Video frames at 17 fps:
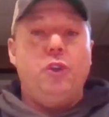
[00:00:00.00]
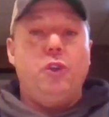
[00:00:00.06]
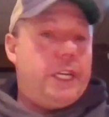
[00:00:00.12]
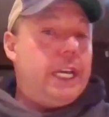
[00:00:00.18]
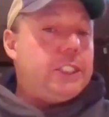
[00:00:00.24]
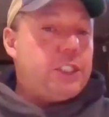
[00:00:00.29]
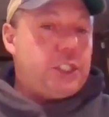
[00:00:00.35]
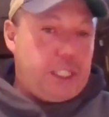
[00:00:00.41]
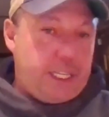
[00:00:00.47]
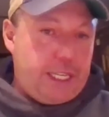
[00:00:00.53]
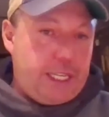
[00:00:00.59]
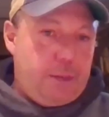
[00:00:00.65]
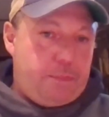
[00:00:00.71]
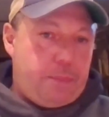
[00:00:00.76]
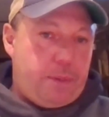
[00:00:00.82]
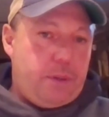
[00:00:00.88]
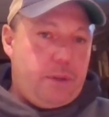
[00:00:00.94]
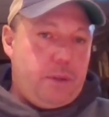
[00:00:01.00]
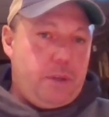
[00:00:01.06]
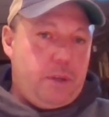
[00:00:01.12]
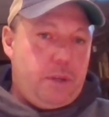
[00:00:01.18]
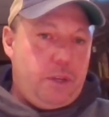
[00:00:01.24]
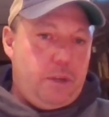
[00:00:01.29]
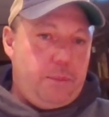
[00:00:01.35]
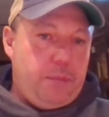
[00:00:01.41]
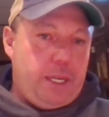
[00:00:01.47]
catch and keep.
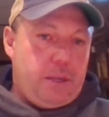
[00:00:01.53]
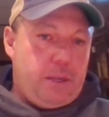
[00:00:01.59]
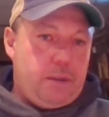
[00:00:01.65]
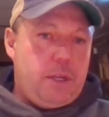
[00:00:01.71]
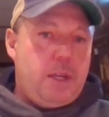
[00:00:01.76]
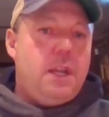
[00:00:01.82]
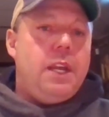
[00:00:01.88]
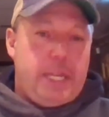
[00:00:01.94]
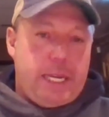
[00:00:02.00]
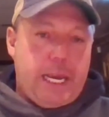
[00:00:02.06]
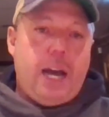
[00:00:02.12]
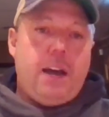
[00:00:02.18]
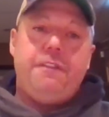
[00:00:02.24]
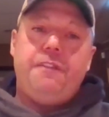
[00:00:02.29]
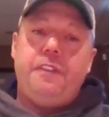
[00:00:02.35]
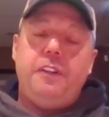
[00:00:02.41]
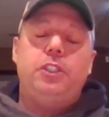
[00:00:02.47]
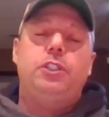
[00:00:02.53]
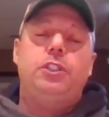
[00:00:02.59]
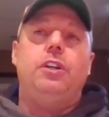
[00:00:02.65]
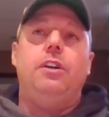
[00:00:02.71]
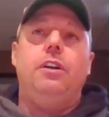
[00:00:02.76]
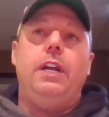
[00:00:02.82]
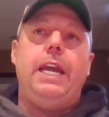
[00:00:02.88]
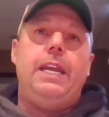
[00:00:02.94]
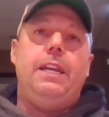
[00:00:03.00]
Yeah. I mean, yeah, for sure.
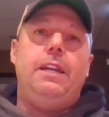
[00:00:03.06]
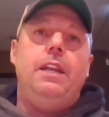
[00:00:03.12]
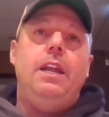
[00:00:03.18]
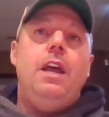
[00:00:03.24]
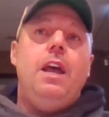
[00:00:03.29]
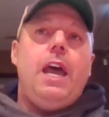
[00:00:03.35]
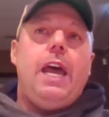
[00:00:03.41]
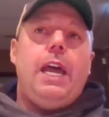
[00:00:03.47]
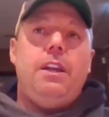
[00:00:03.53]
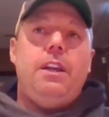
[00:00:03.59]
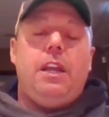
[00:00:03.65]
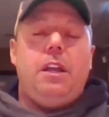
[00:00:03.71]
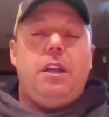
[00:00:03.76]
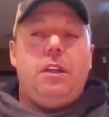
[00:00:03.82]
And and